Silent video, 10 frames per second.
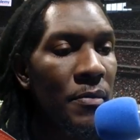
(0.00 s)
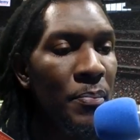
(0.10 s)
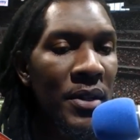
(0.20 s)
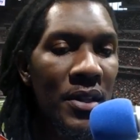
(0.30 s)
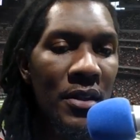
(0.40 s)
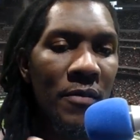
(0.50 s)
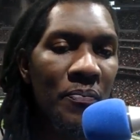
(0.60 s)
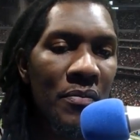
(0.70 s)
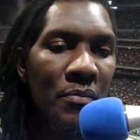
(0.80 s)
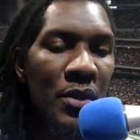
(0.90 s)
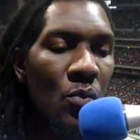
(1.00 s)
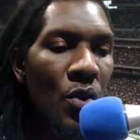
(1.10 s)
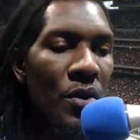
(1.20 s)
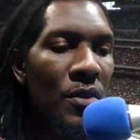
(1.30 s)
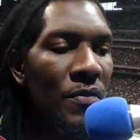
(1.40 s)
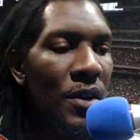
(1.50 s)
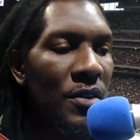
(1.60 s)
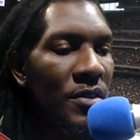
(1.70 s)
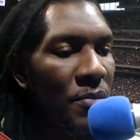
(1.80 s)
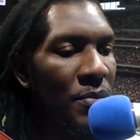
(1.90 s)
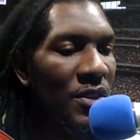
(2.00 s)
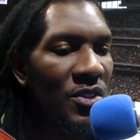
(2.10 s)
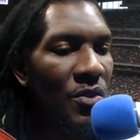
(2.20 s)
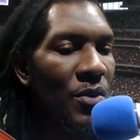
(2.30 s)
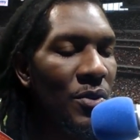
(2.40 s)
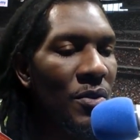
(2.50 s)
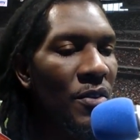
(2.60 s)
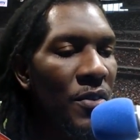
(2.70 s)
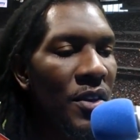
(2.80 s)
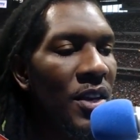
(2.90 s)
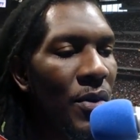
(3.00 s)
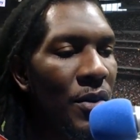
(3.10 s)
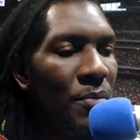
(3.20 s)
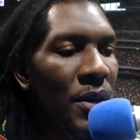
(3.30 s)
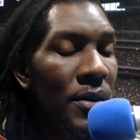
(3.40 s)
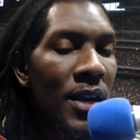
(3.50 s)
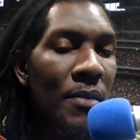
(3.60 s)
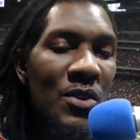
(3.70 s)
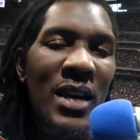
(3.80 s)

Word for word: put the put the word on the video, because then people just scroll through, look for the keyword, and put it in the comments.